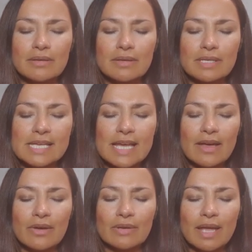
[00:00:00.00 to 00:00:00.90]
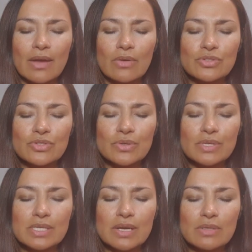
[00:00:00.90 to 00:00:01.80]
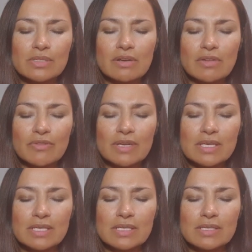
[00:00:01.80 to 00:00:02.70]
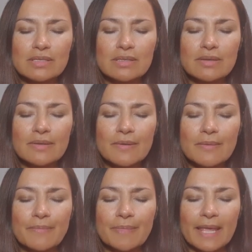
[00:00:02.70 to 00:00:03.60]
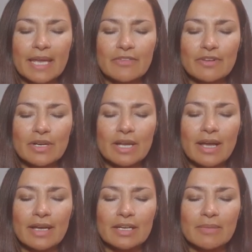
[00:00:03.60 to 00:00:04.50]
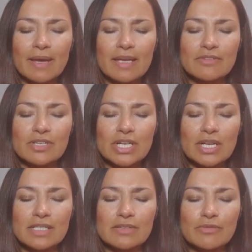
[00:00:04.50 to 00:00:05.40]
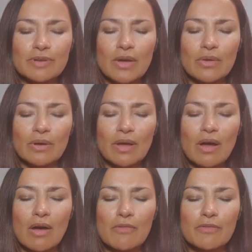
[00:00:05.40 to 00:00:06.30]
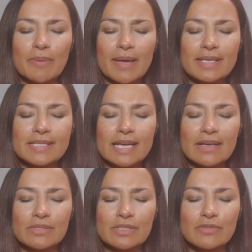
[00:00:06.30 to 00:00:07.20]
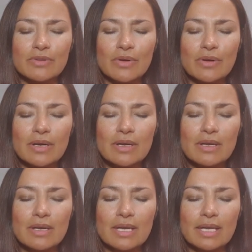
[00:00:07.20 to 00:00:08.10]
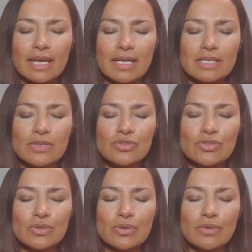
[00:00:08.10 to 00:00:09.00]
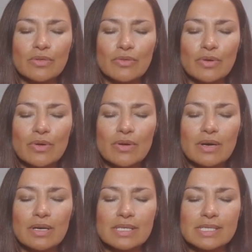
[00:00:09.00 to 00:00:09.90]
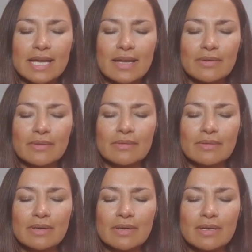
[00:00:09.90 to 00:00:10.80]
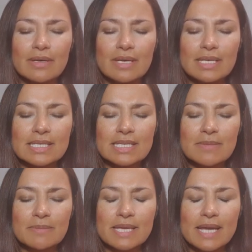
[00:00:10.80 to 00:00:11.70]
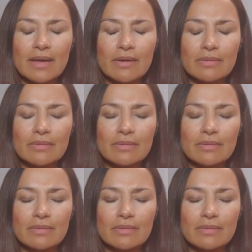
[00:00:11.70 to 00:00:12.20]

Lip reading: down, out through the soles of your feet. And if you're lying on a bed, visualize it flowing off the bed down to the floor, connecting you through the floor, down, deep down,